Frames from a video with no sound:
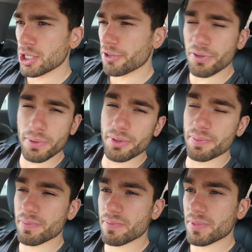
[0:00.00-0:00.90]
a few, it was
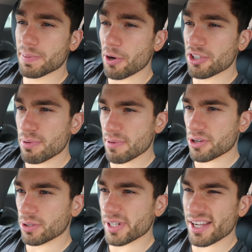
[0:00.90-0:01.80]
supposed to be my
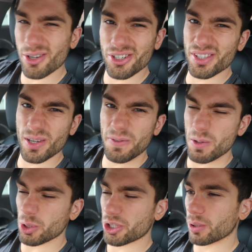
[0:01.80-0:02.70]
shoulder day, so I just did a
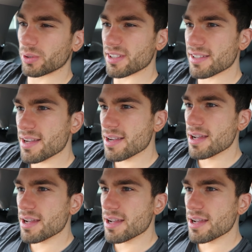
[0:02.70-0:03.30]
few more shoulders